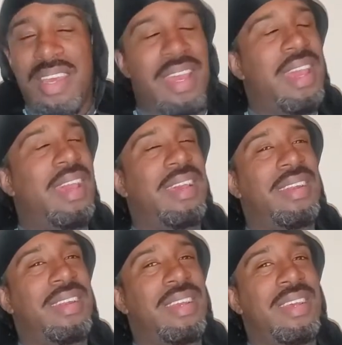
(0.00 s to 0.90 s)
and
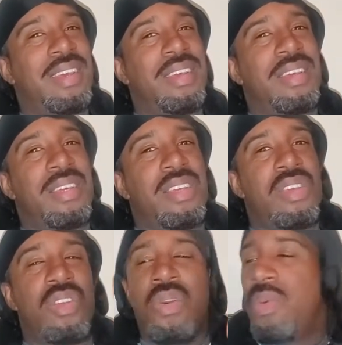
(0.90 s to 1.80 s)

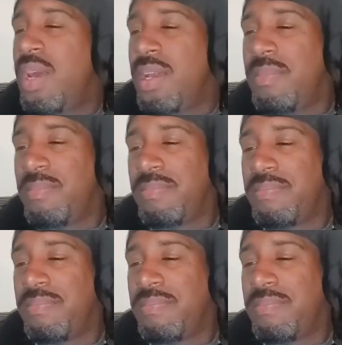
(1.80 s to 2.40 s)
you know what?